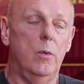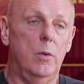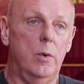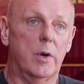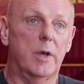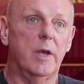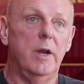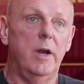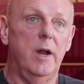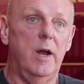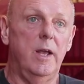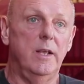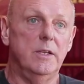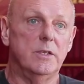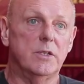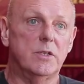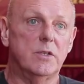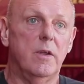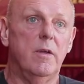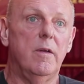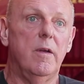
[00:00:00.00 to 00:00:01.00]

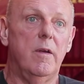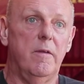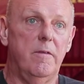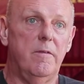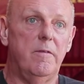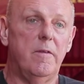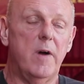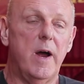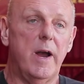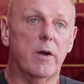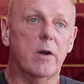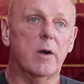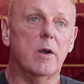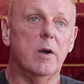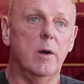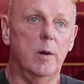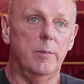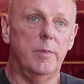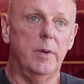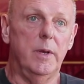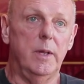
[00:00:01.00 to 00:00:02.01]
organized fire
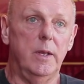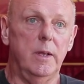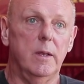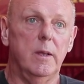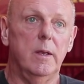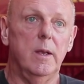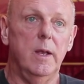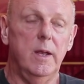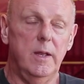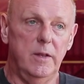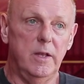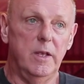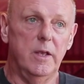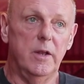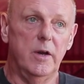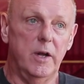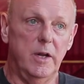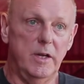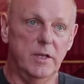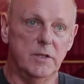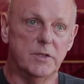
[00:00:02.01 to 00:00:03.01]
company in the
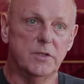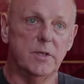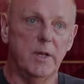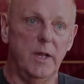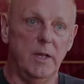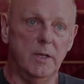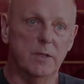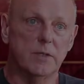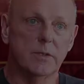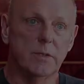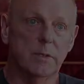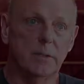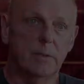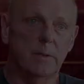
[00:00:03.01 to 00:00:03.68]
United States.